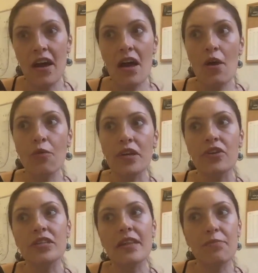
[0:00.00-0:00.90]
We
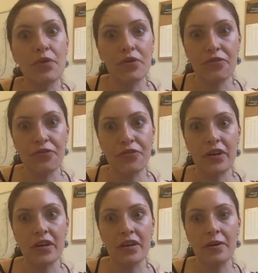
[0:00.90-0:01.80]
know that both
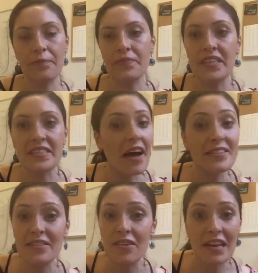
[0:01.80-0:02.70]

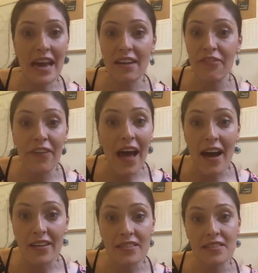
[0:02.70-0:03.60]
disaster like
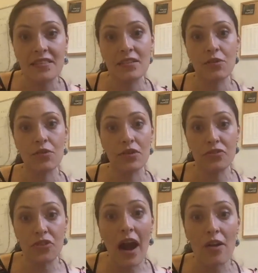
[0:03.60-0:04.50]
floods or
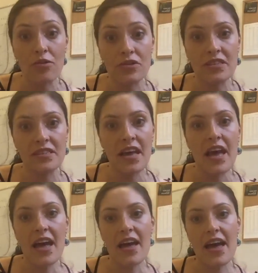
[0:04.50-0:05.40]
droughts
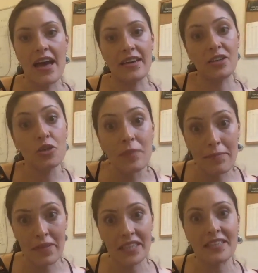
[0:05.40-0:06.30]
and
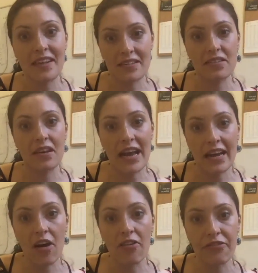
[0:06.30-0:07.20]
human-made disaster like
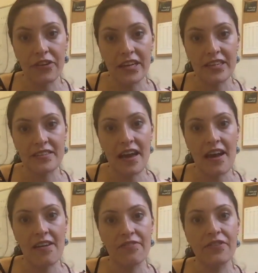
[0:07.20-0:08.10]
conflict
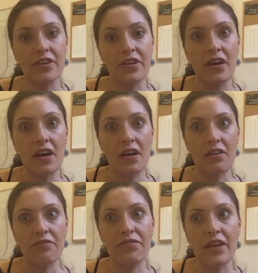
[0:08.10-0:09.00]
have
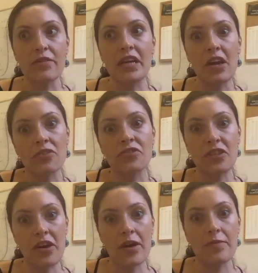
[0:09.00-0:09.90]
very
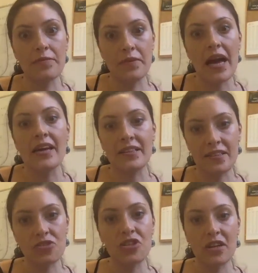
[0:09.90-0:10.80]
long-term and
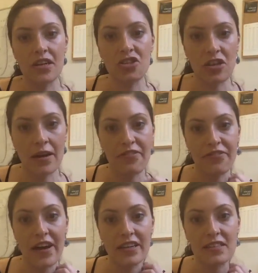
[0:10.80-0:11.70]
intergenerational
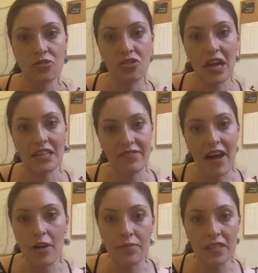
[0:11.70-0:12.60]
effects on child
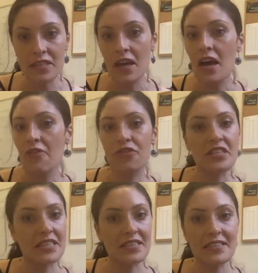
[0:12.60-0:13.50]
development. For
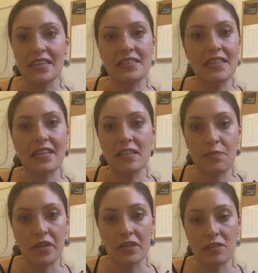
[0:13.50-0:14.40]
instance, kids that
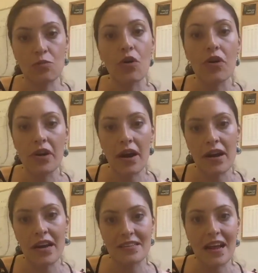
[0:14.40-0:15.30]
experience war
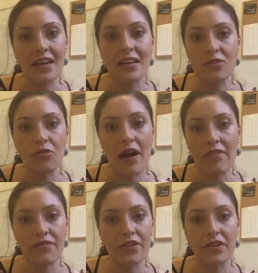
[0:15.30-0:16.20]
are less likely to
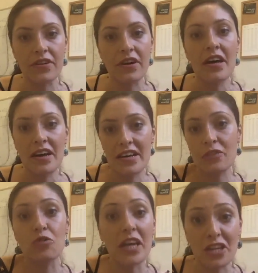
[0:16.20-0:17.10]
have
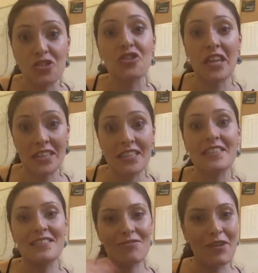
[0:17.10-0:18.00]
education, and
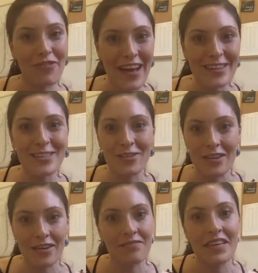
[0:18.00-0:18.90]
this reflects on
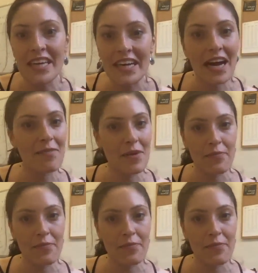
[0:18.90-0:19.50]
their income and